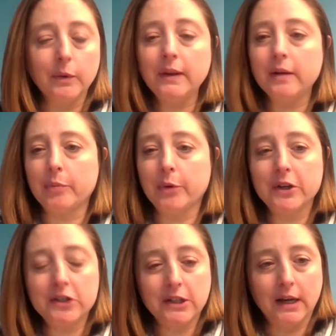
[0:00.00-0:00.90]
really
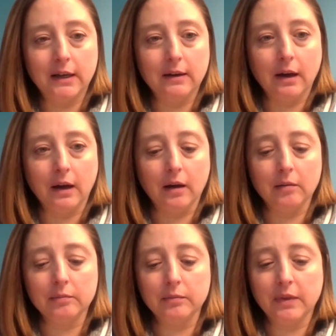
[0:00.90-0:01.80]
appreciate
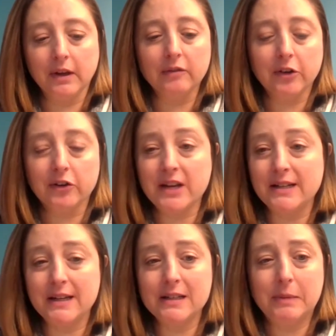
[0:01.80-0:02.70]
um, the governor's
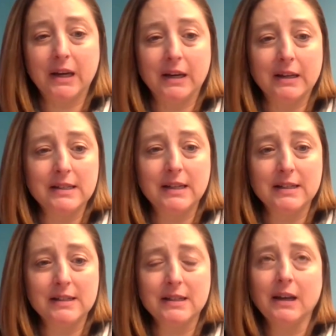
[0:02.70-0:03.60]
ideas because
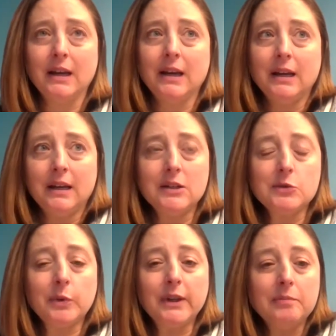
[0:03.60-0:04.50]
he's
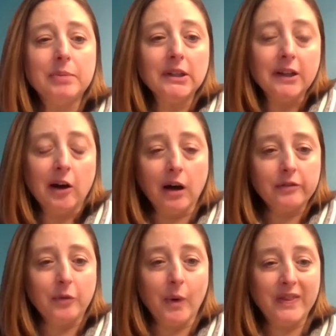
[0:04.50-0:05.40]
he's really building off
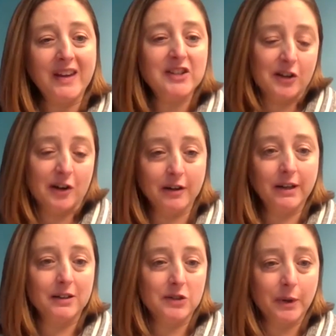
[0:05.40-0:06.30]
what they
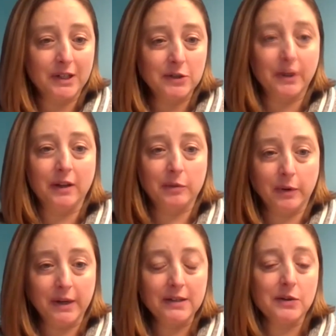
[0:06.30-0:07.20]
started in
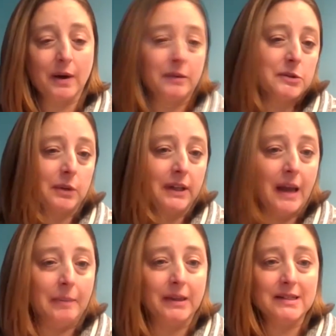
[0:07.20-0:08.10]
2023. So I was really
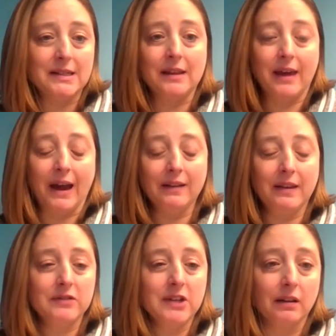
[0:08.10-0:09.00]
happy to see that
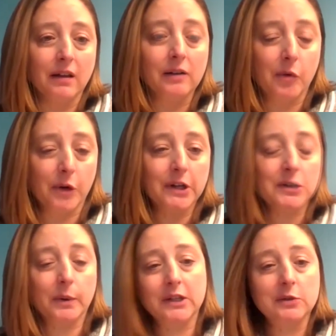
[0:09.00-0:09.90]
they've done a lot of work in
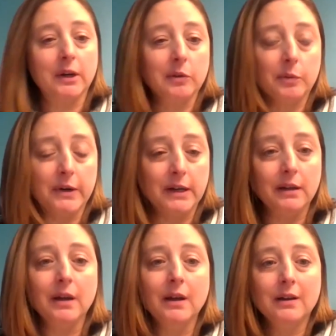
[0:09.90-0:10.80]

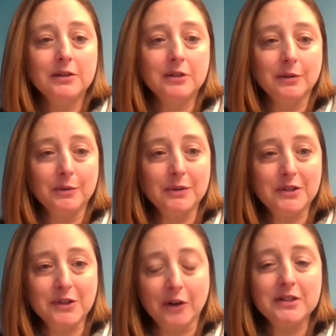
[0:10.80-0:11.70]
2023 to
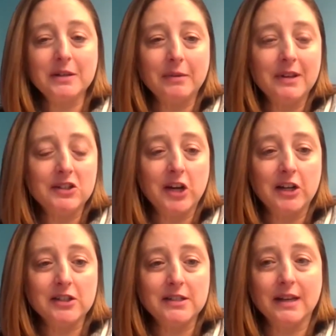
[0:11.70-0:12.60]
start some of these
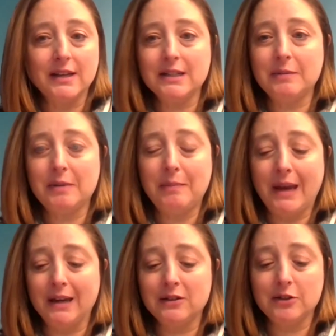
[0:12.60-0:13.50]
changes that need to be
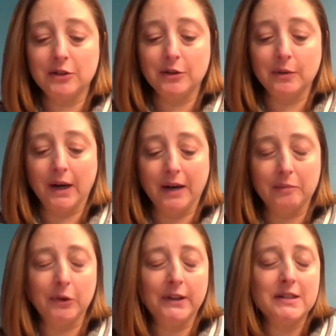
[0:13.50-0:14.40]
made to
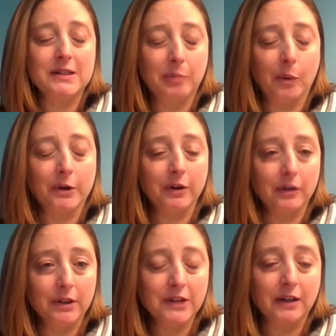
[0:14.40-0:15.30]
um, really support
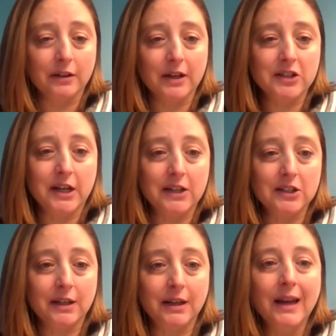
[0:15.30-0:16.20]
early childhood
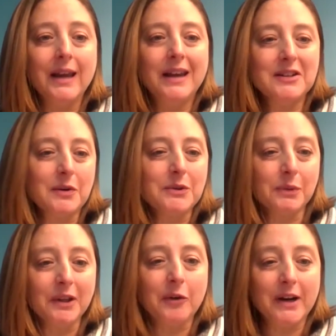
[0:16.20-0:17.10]
education. Jenna
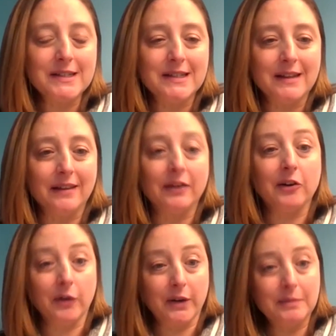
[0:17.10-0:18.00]
Anderson, the
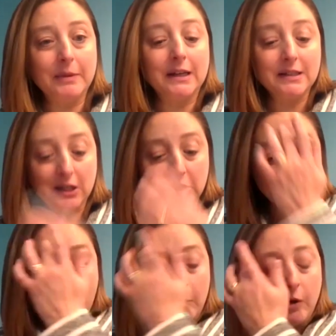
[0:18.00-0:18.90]
Thrive by Five
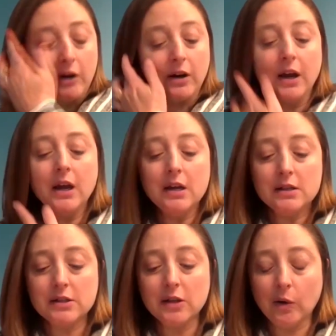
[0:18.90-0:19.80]
Early Childhood
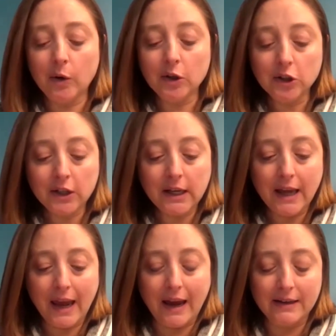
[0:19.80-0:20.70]
Coalition
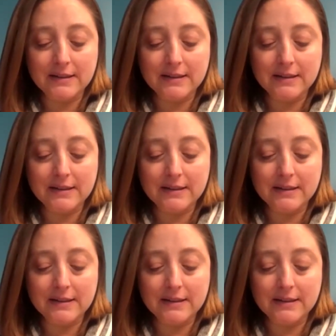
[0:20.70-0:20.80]
coordinator in